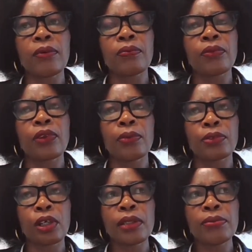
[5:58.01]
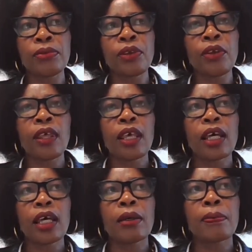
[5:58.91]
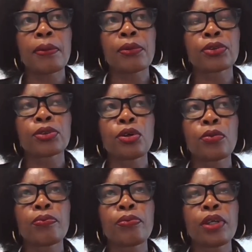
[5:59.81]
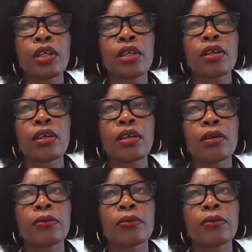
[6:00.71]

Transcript: a problem. People stop being